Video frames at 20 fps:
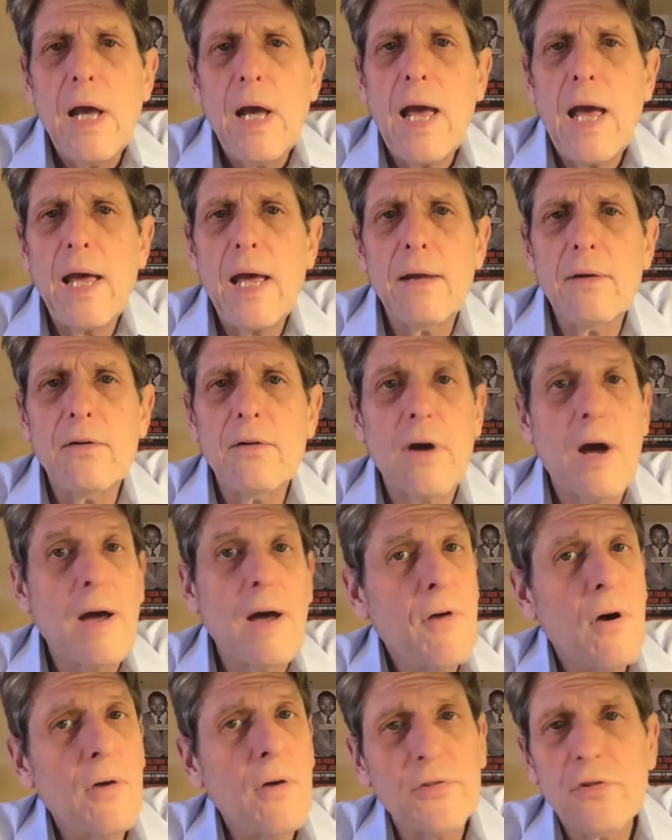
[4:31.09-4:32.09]
And I've
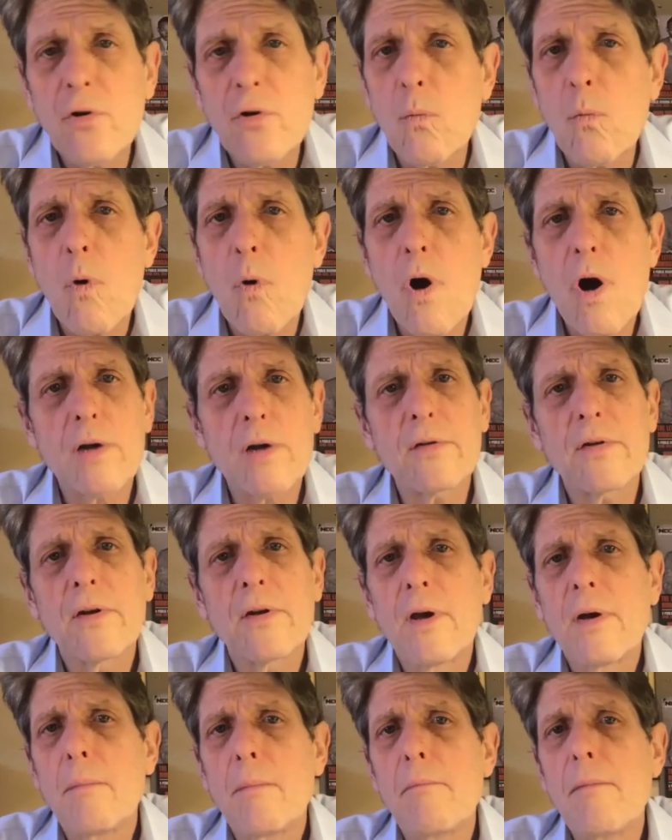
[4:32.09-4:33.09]
also walked
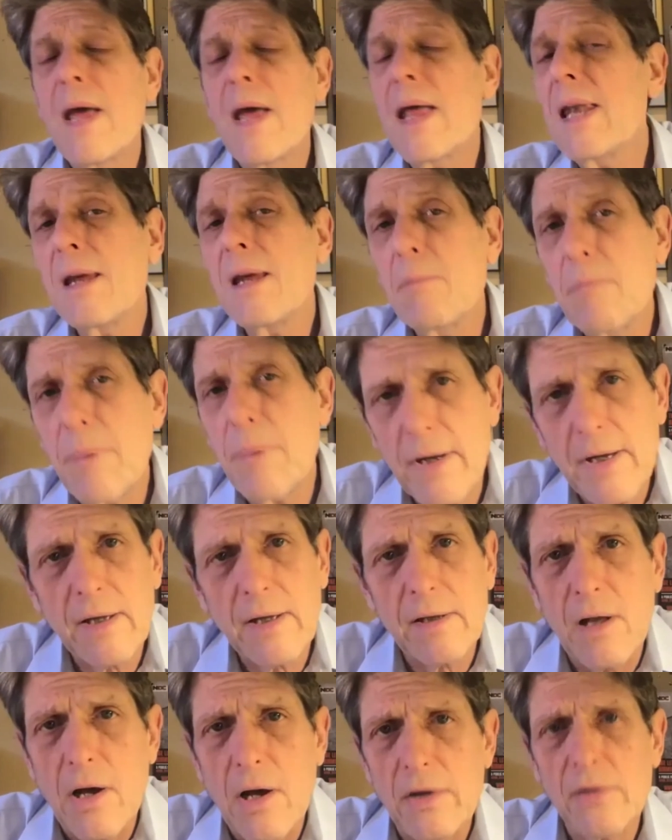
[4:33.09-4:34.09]
many picket
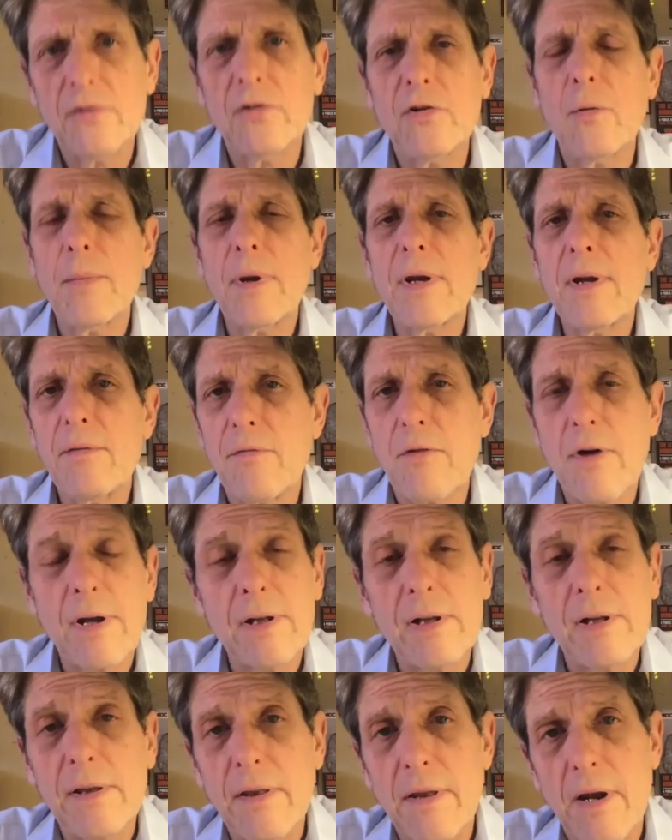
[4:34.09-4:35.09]
lines, so many,
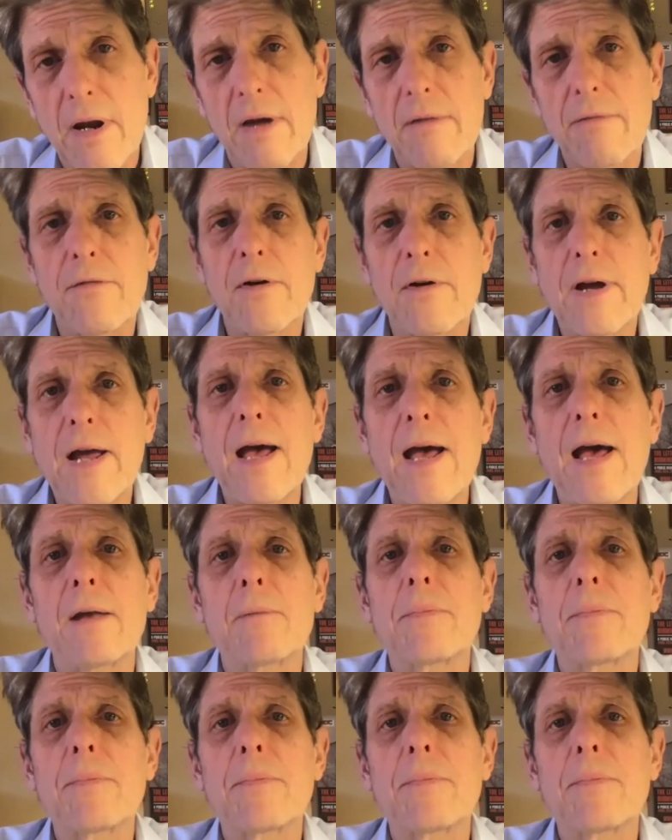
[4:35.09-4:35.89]
frankly, that I forget.